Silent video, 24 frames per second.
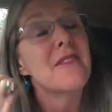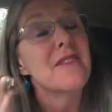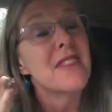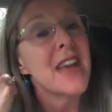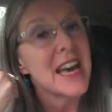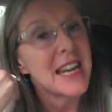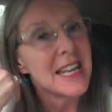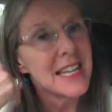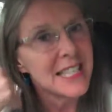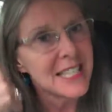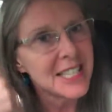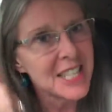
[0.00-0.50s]

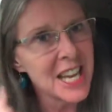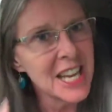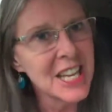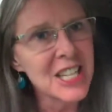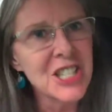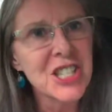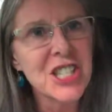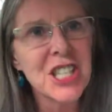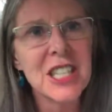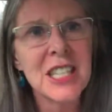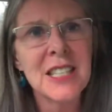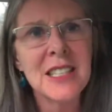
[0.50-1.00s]
that
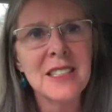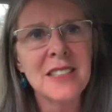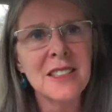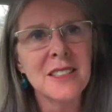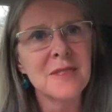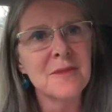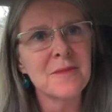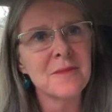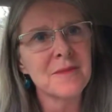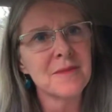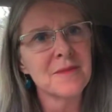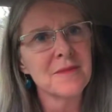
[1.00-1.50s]
intention
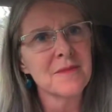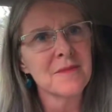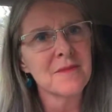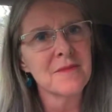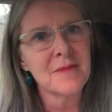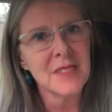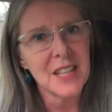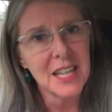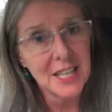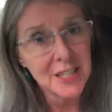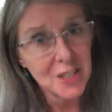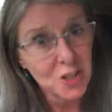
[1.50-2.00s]

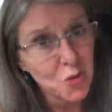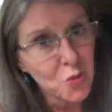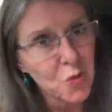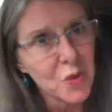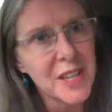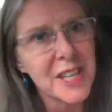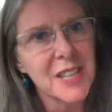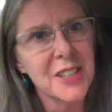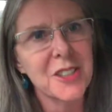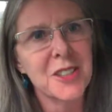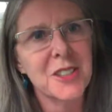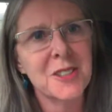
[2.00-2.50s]
is
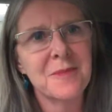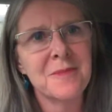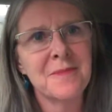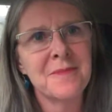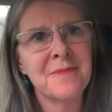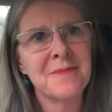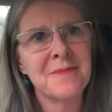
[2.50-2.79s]
real.